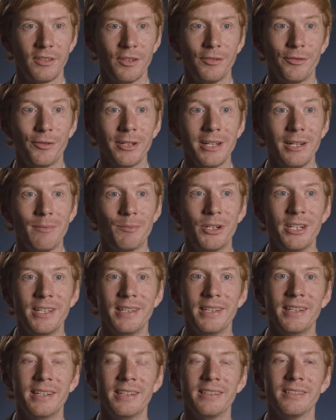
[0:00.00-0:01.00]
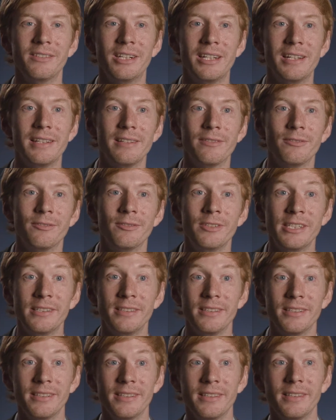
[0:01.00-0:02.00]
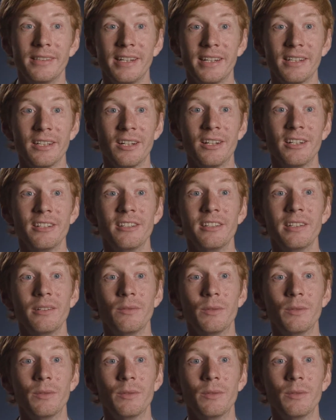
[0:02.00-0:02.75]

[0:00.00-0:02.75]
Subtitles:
So 4D printing is a relatively recent technology,